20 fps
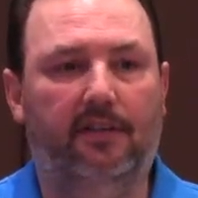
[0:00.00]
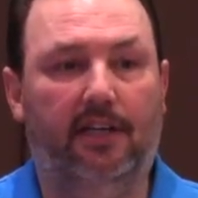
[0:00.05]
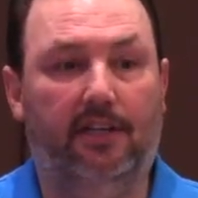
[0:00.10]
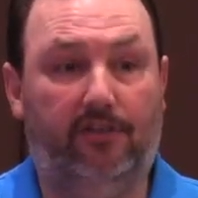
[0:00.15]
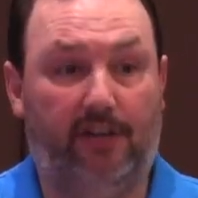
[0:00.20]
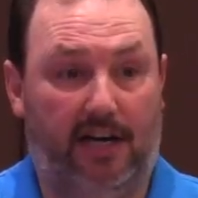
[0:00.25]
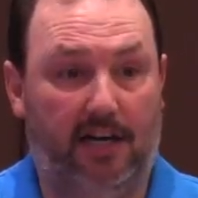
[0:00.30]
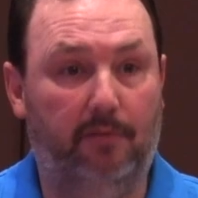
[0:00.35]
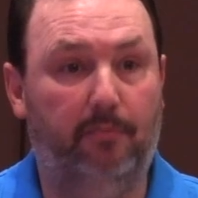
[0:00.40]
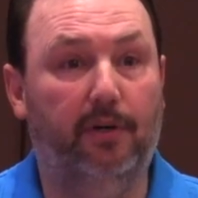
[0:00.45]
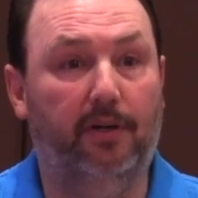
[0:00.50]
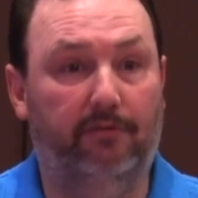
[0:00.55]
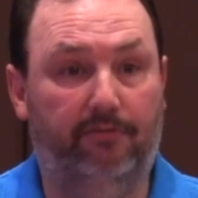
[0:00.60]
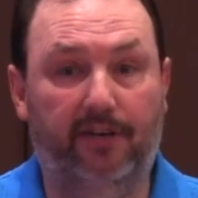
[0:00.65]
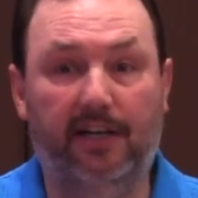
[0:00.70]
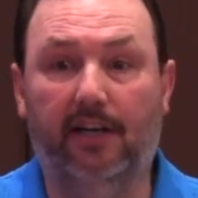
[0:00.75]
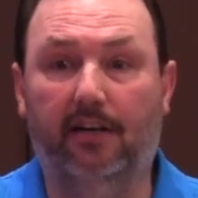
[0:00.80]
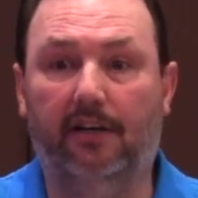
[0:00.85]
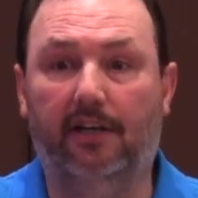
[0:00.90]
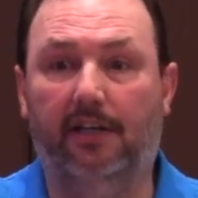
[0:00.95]
They're trying to put
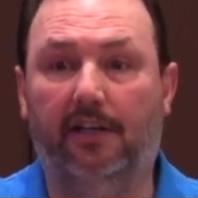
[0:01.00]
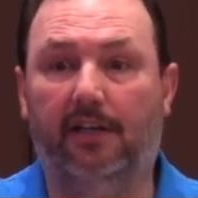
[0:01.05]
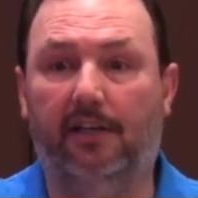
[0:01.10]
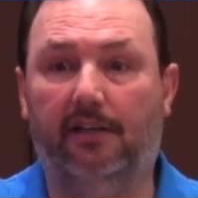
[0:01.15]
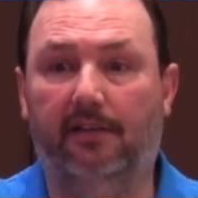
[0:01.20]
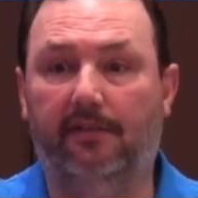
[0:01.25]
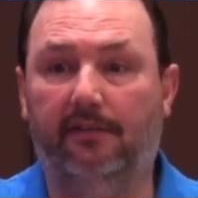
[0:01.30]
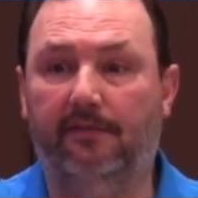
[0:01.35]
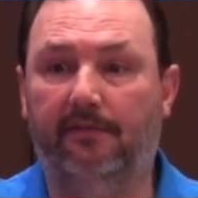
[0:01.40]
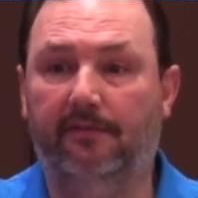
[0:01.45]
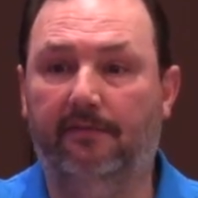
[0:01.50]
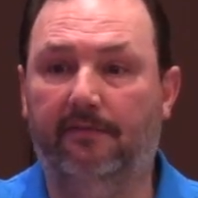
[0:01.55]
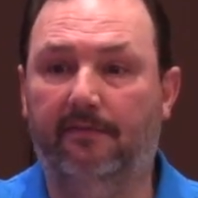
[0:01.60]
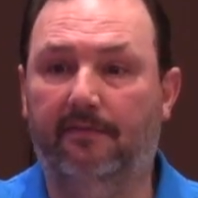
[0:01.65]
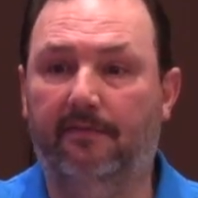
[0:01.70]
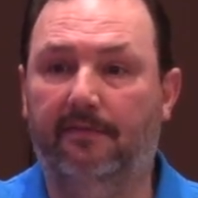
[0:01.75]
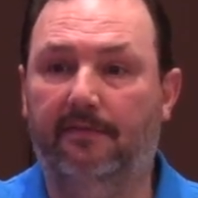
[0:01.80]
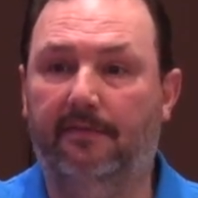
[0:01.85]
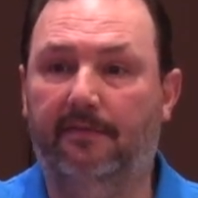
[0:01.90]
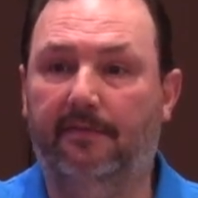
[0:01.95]
fear in
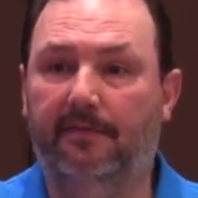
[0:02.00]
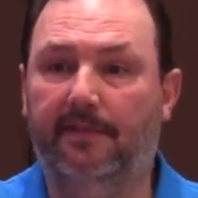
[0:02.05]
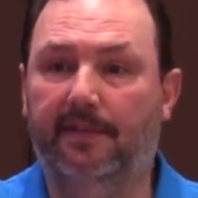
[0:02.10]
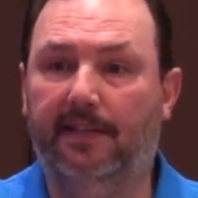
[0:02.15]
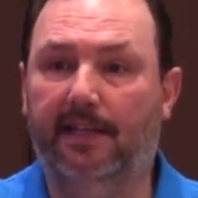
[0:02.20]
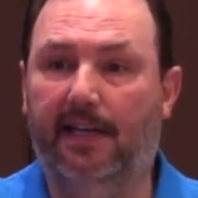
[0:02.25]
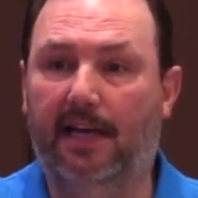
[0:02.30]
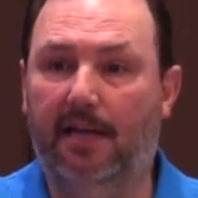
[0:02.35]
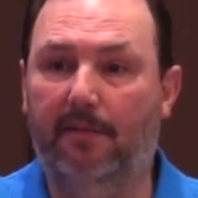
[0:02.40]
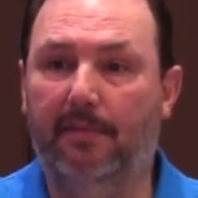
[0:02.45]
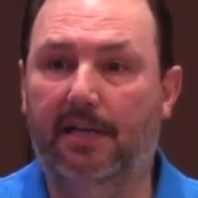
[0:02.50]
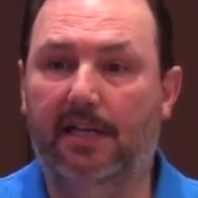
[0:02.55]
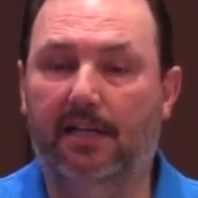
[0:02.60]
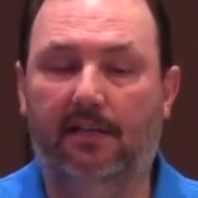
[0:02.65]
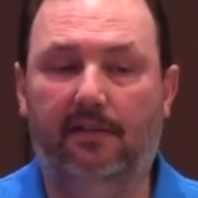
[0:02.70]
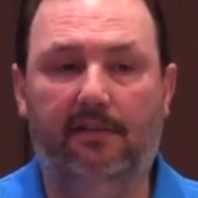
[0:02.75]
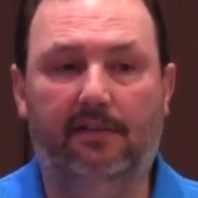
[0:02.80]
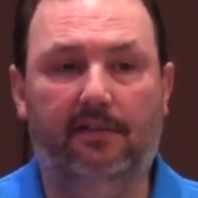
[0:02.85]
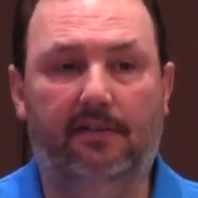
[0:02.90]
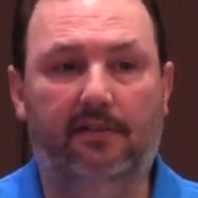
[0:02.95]
you. Amen?
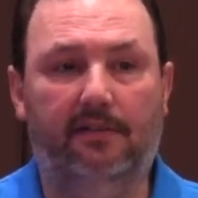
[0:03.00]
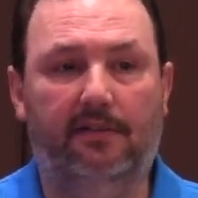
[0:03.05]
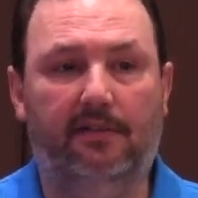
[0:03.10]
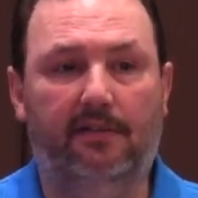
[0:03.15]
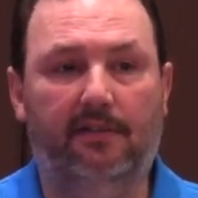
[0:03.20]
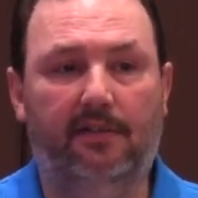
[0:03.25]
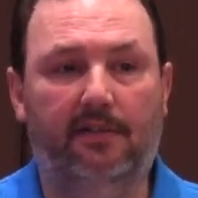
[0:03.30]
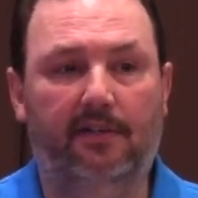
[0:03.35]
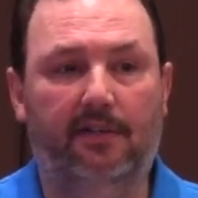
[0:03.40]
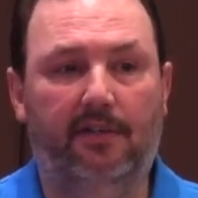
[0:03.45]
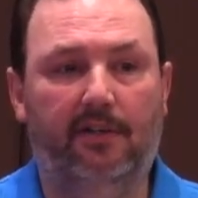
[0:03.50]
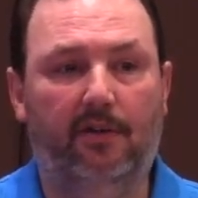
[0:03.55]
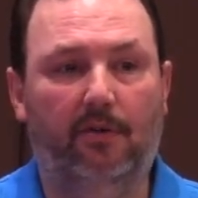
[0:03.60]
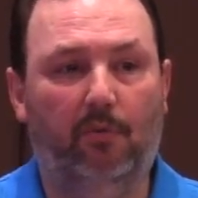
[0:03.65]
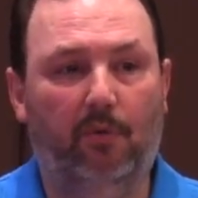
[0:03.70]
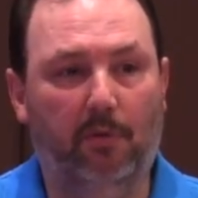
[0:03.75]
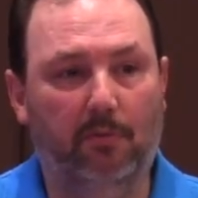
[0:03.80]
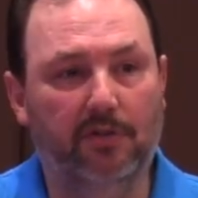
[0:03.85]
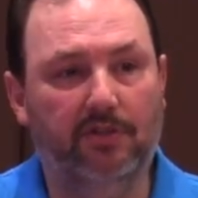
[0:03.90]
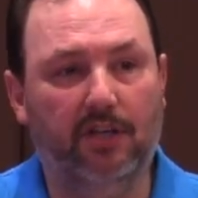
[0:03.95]

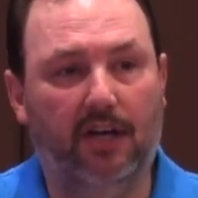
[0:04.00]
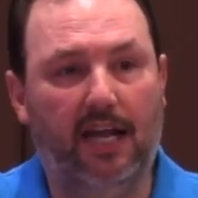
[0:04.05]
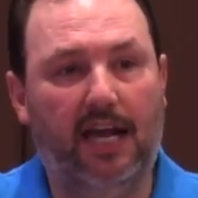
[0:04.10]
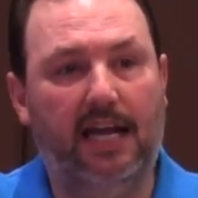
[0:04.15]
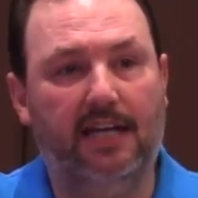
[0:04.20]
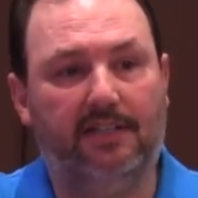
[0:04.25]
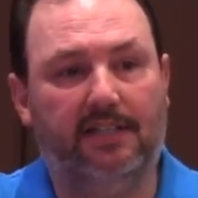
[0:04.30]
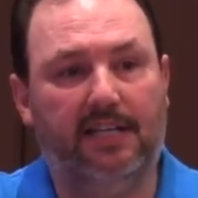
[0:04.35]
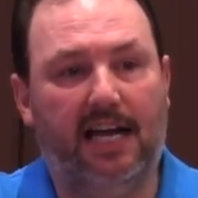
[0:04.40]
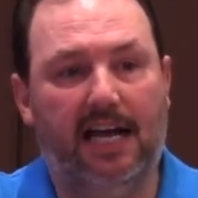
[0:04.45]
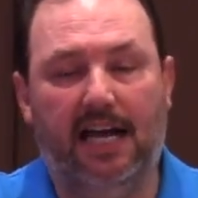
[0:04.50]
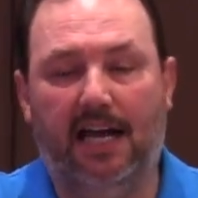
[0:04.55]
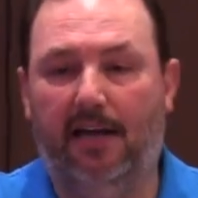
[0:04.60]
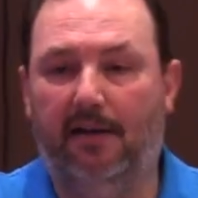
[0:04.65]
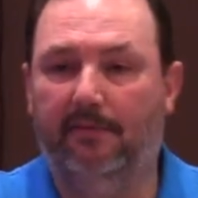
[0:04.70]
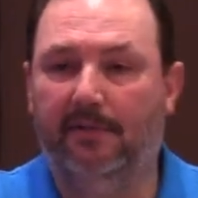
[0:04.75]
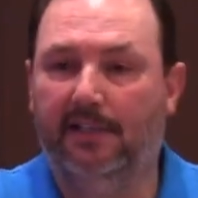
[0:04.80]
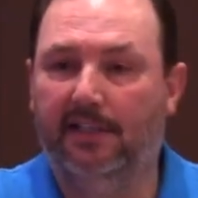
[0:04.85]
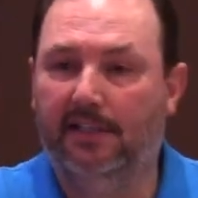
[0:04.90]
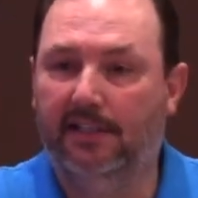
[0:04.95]
When was the last
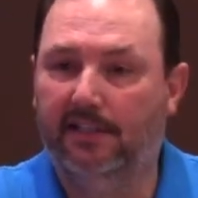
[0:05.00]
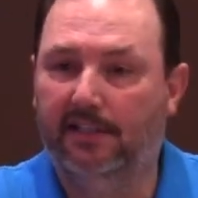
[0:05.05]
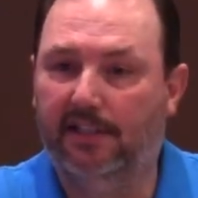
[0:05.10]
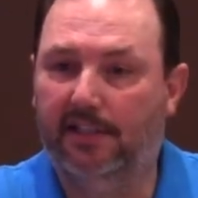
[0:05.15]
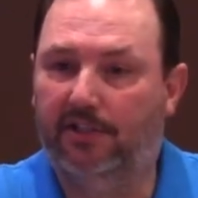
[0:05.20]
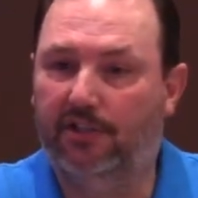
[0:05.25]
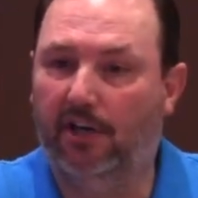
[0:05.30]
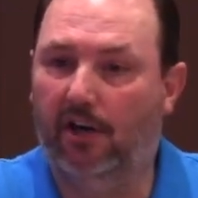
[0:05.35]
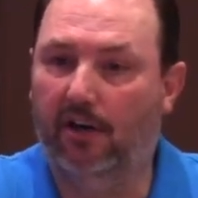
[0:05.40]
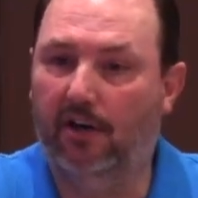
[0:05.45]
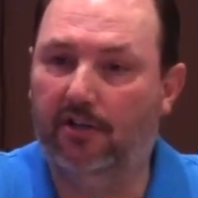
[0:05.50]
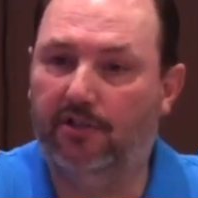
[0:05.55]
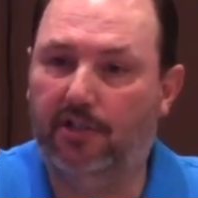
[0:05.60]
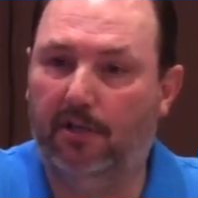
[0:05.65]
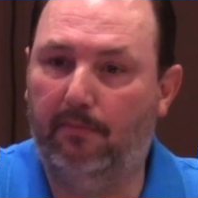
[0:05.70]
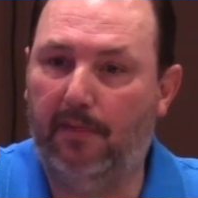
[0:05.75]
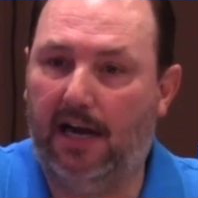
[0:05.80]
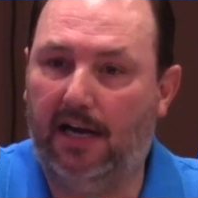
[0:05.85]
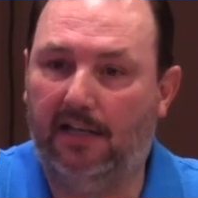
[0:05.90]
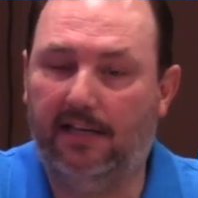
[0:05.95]
time that you heard of
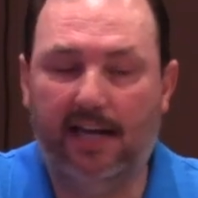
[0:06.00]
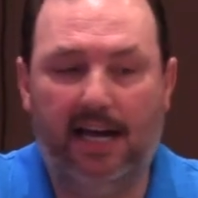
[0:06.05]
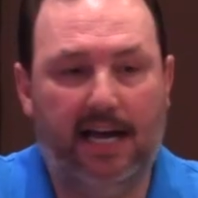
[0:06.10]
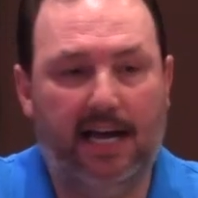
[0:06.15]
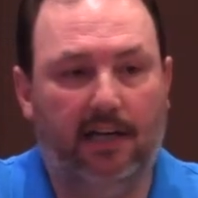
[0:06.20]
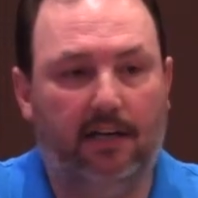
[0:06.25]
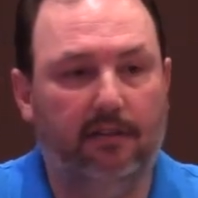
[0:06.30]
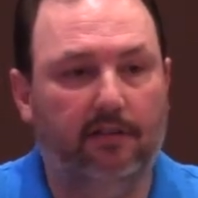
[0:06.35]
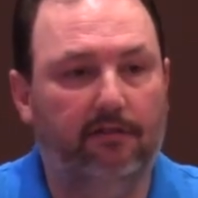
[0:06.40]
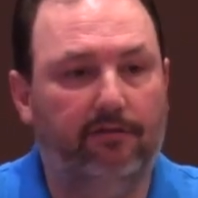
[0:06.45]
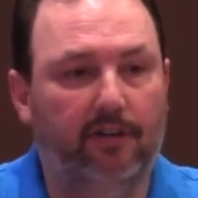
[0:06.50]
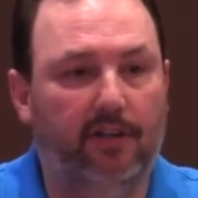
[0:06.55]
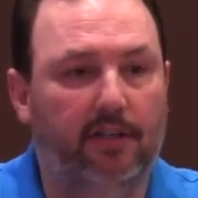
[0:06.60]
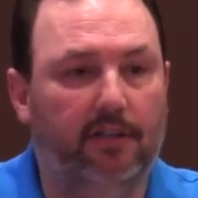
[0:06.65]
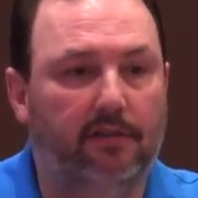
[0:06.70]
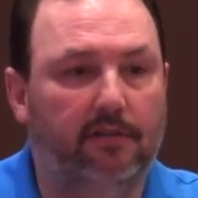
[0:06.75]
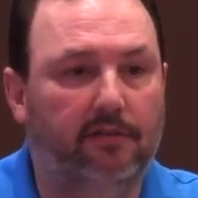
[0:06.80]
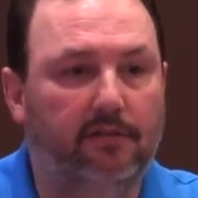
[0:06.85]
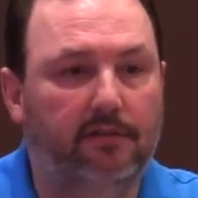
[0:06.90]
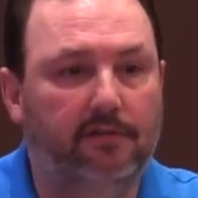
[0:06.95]
somebody dying of the flu?